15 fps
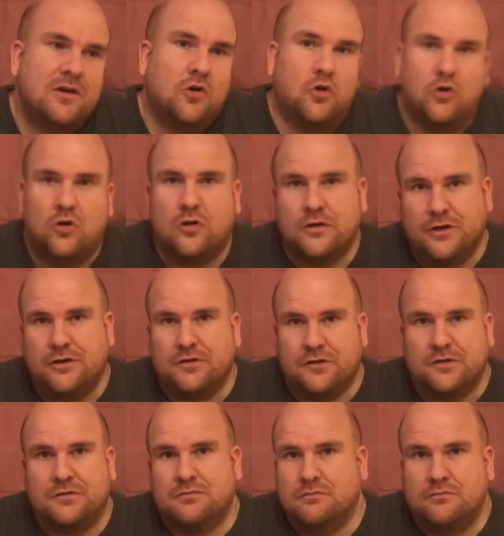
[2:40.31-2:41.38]
or you
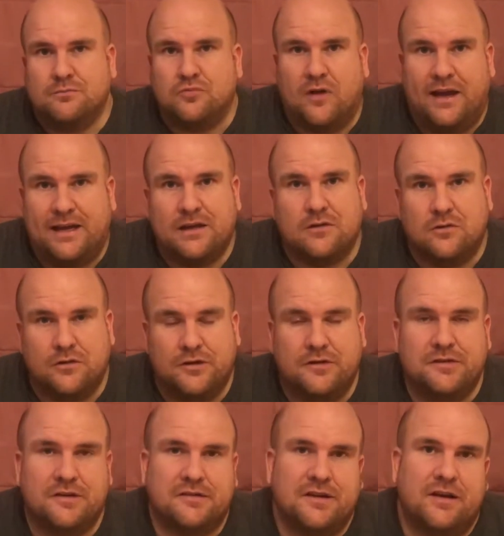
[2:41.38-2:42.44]
just brake or use
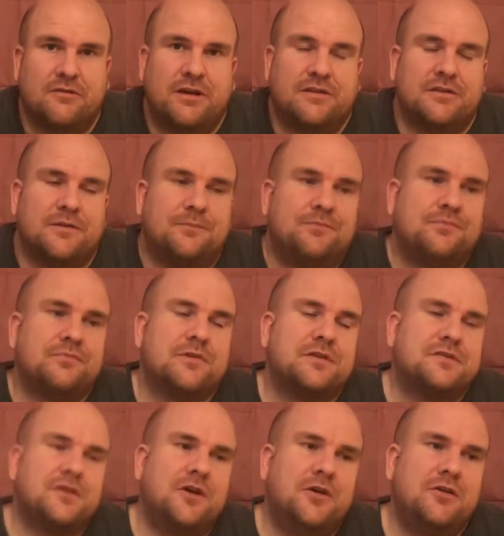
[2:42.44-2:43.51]
the accelerator.
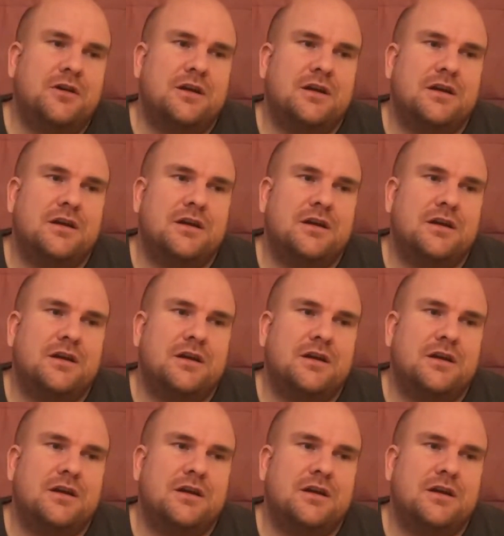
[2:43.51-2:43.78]
So